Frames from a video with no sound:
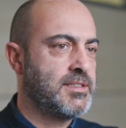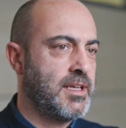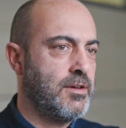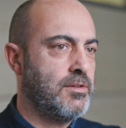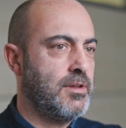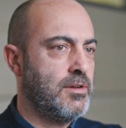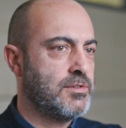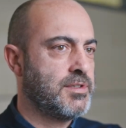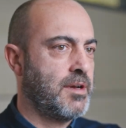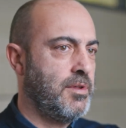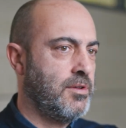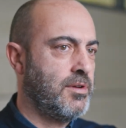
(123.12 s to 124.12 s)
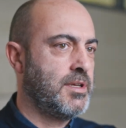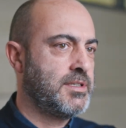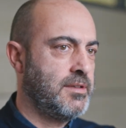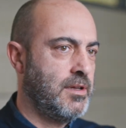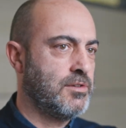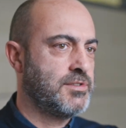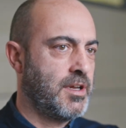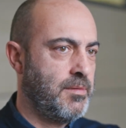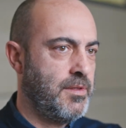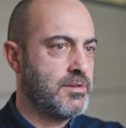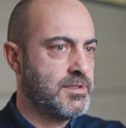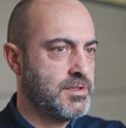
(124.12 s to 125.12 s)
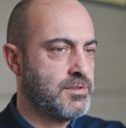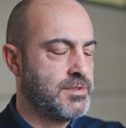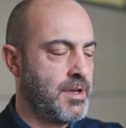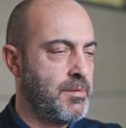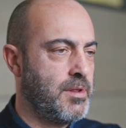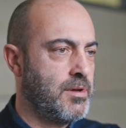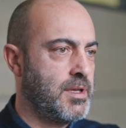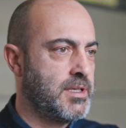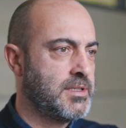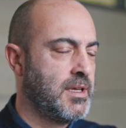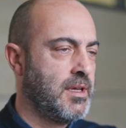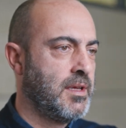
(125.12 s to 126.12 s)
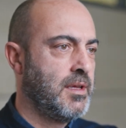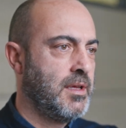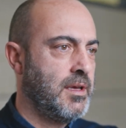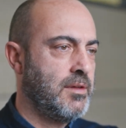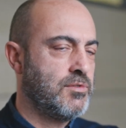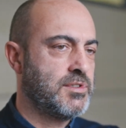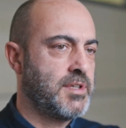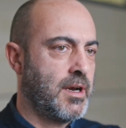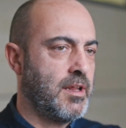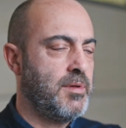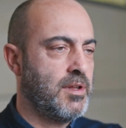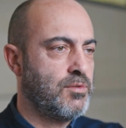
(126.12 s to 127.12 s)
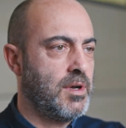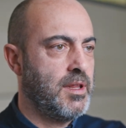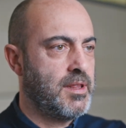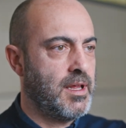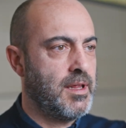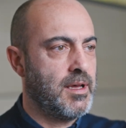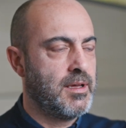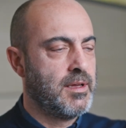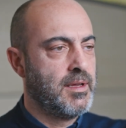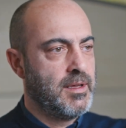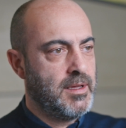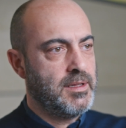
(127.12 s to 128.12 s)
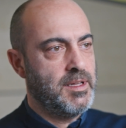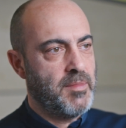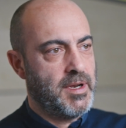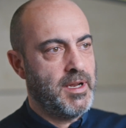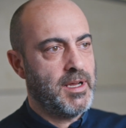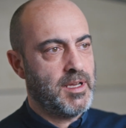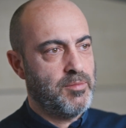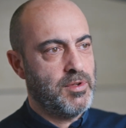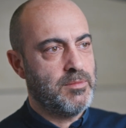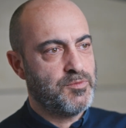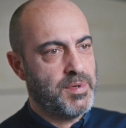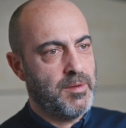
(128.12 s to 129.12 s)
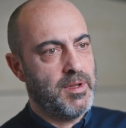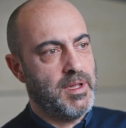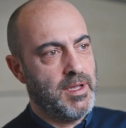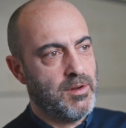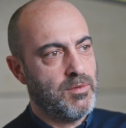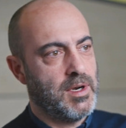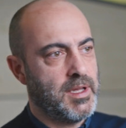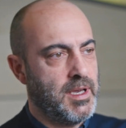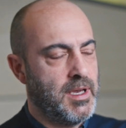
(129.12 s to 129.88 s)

and the services of those servers in our virtualized network, so we can prevent any downtime or incident.